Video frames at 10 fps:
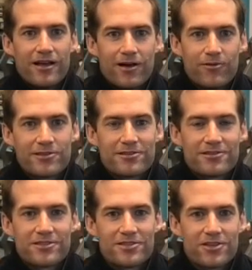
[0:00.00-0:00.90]
With
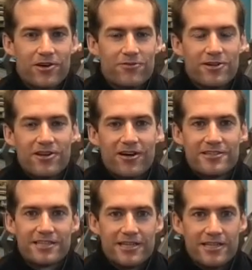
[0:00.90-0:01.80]

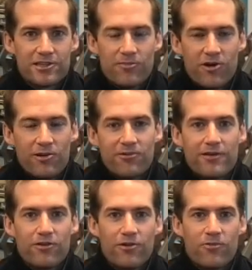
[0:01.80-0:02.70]
COVID-19 at the moment, we
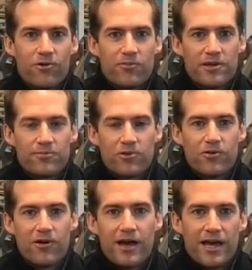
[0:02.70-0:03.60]
have a lot more
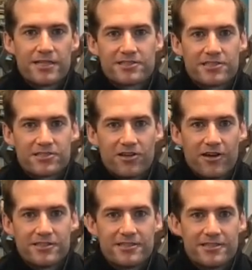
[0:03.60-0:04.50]
people
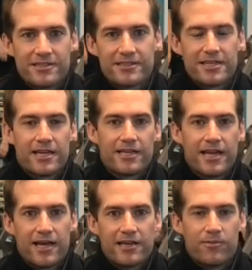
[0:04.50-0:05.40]
exercising, getting
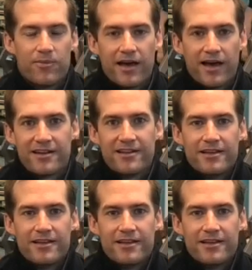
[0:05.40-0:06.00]
out and about.